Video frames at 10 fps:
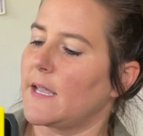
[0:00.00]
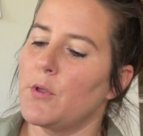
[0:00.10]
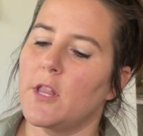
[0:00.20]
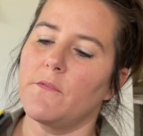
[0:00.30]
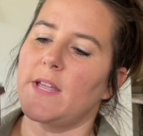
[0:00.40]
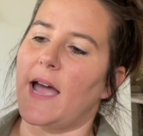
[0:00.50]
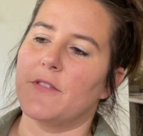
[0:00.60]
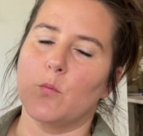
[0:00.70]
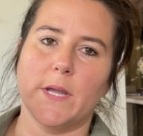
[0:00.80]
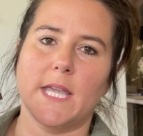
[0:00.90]
I would love to have
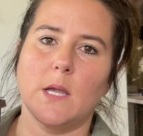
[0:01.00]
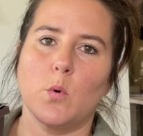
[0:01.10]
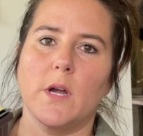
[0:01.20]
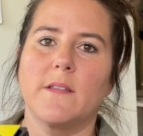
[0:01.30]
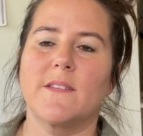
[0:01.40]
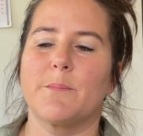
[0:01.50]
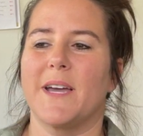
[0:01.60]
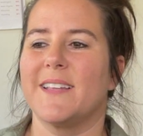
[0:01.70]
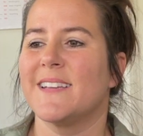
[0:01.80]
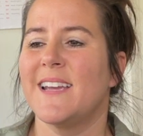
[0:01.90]
the wicking ones,
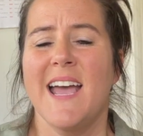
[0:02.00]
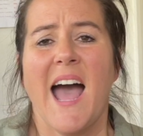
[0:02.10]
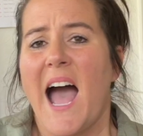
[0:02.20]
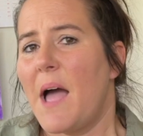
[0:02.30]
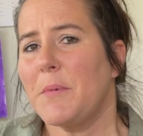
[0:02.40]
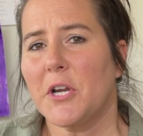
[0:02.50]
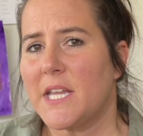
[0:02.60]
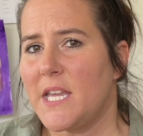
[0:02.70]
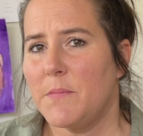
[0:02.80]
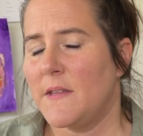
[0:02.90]
but I'm not going
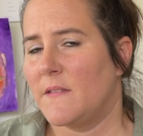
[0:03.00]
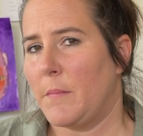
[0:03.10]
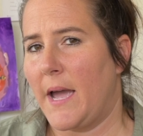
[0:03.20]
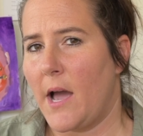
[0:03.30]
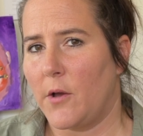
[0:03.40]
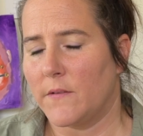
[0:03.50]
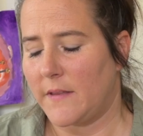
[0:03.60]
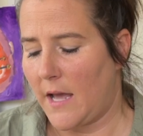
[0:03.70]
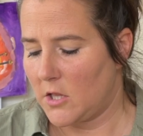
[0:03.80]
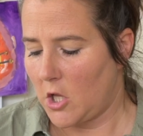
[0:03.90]
to keep these in my house
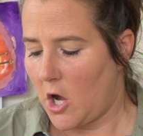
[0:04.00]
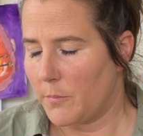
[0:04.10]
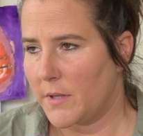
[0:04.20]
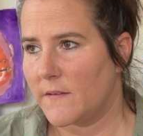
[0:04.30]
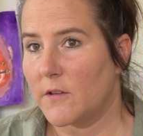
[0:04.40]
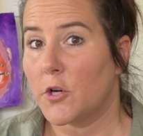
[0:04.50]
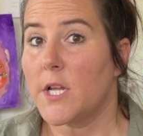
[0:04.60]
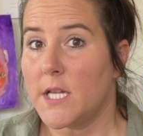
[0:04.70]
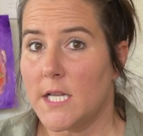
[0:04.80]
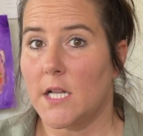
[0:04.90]
that long because they're going
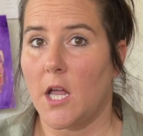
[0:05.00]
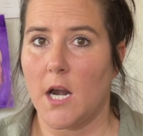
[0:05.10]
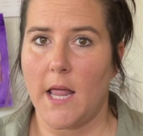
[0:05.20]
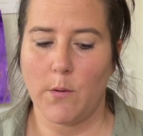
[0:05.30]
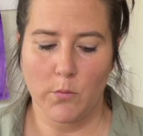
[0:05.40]
to need a lot of light.